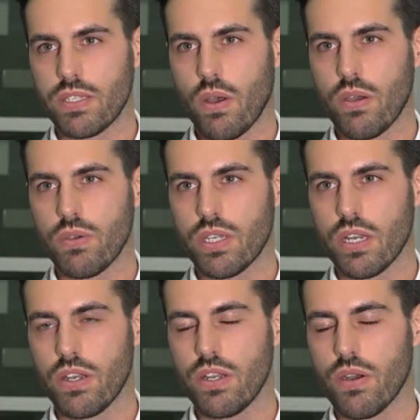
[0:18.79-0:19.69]
so I always
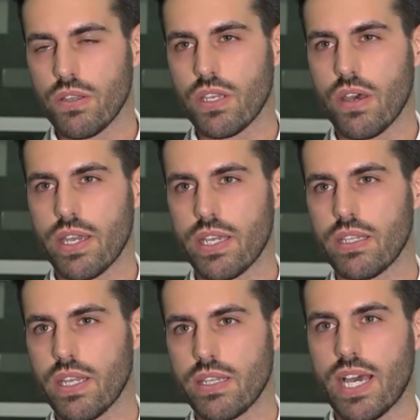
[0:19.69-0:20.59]
kind of knew I was going
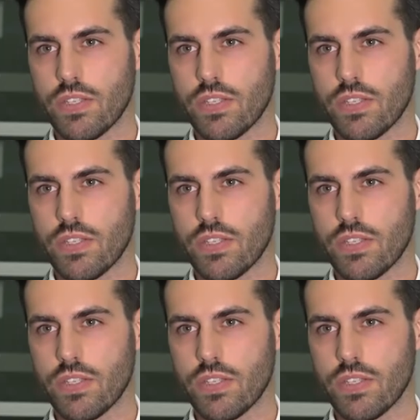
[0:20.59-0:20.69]
in that